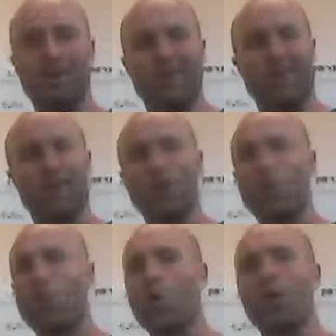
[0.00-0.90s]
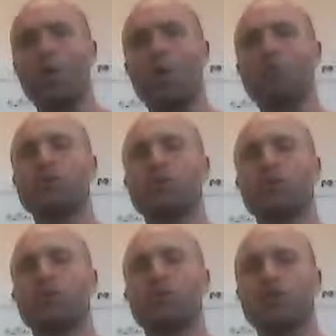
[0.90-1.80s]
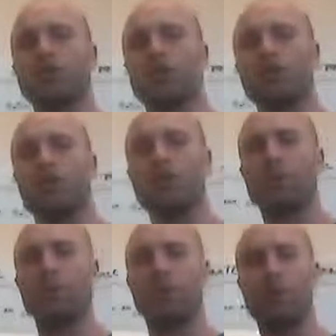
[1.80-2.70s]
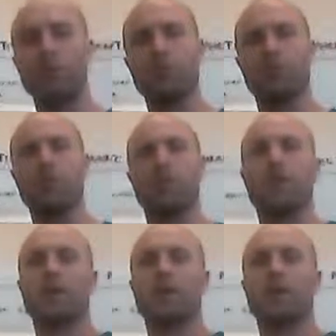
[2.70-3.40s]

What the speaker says: enosis. This is more typically occurs in